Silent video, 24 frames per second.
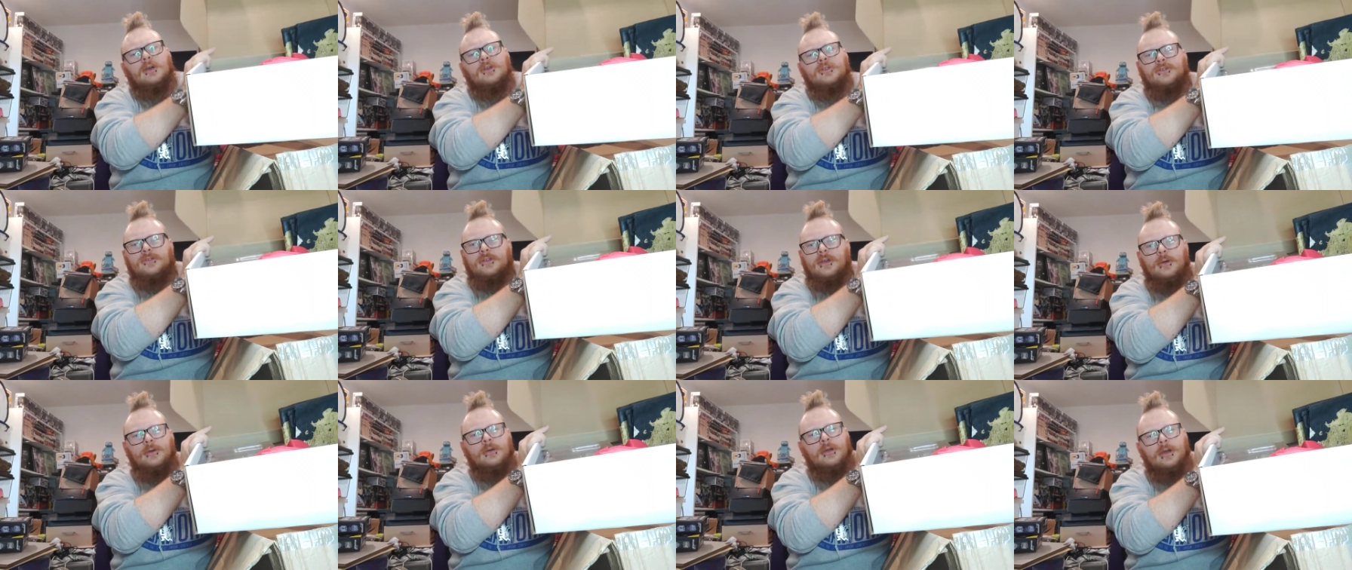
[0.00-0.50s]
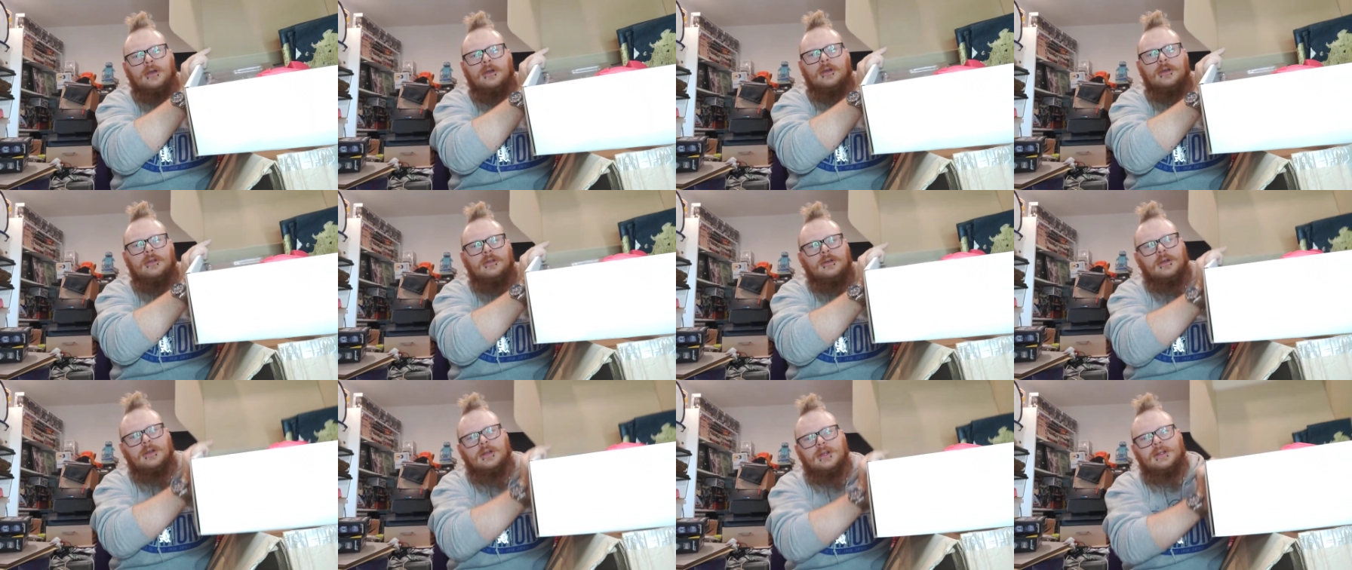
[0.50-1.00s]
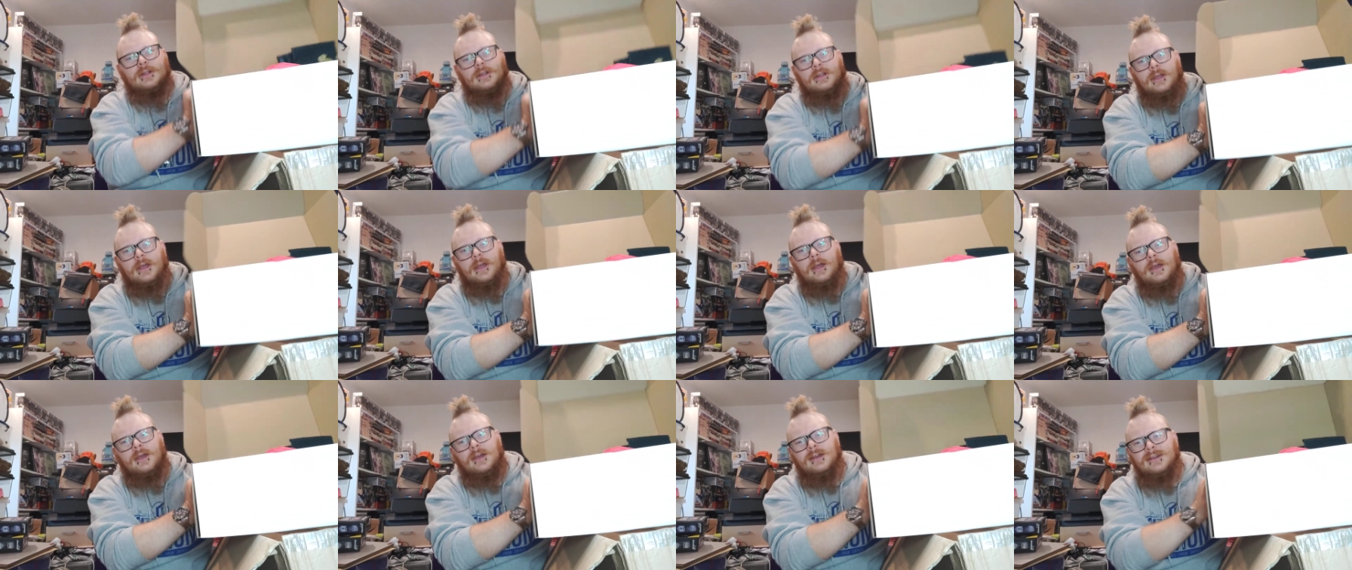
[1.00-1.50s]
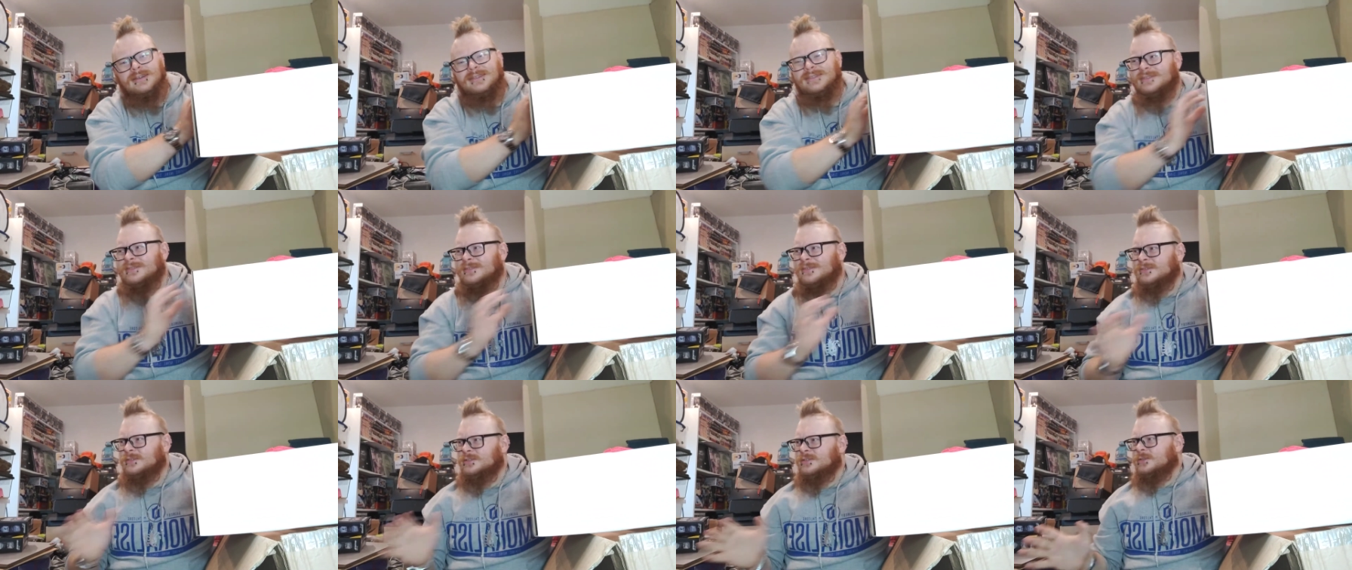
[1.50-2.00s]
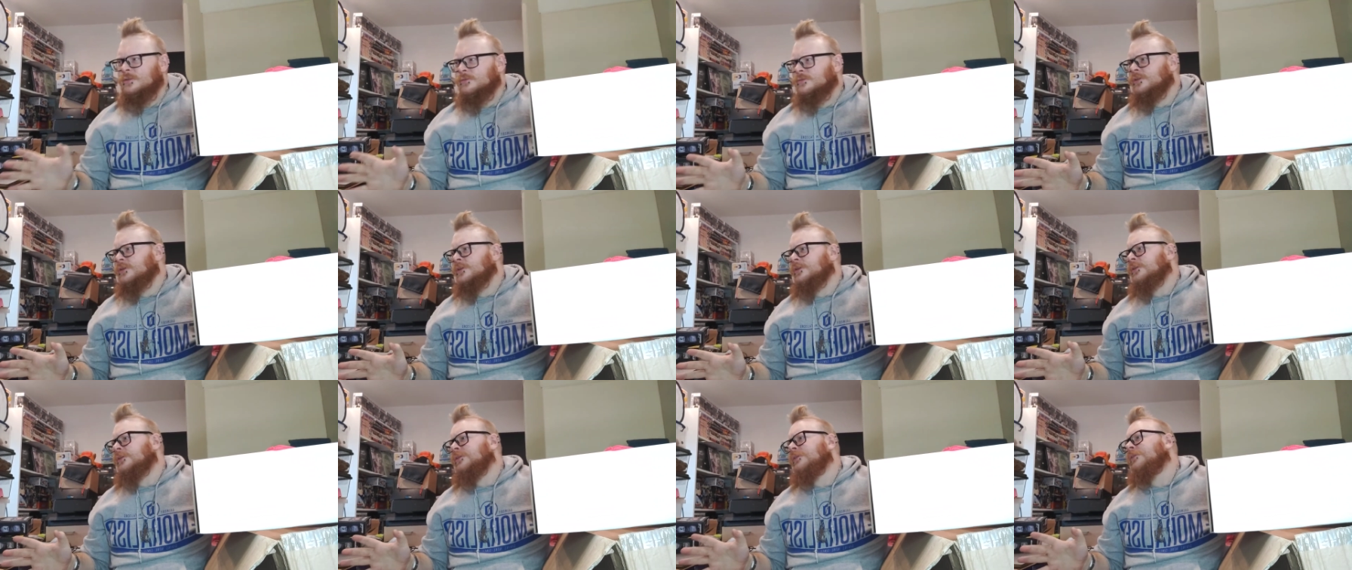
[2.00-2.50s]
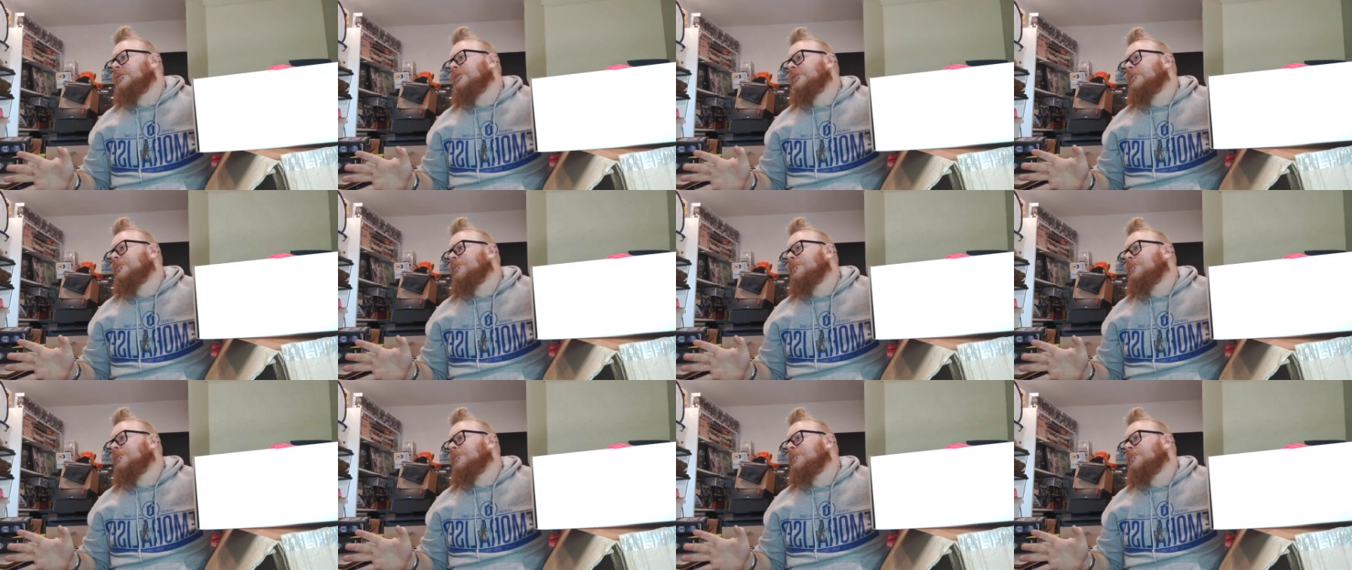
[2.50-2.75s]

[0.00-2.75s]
So good. So good.